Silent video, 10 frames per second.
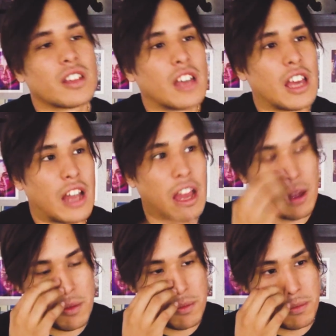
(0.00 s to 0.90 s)

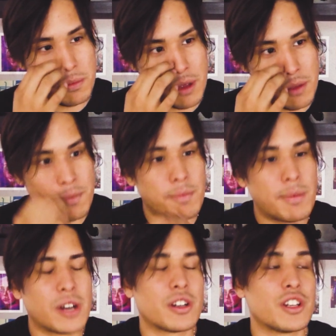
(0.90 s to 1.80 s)
I'm
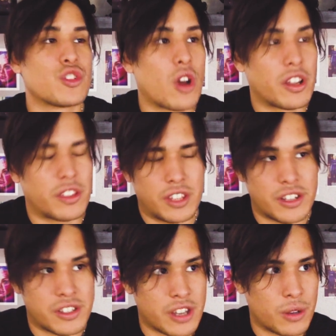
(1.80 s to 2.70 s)
better at drawing
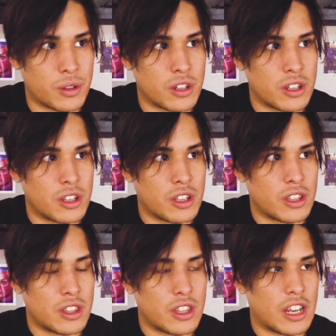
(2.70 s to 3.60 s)
things out
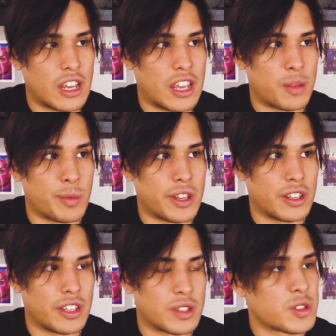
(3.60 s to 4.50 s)
than I am at
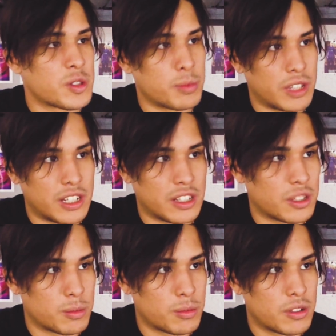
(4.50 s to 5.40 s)
explaining them.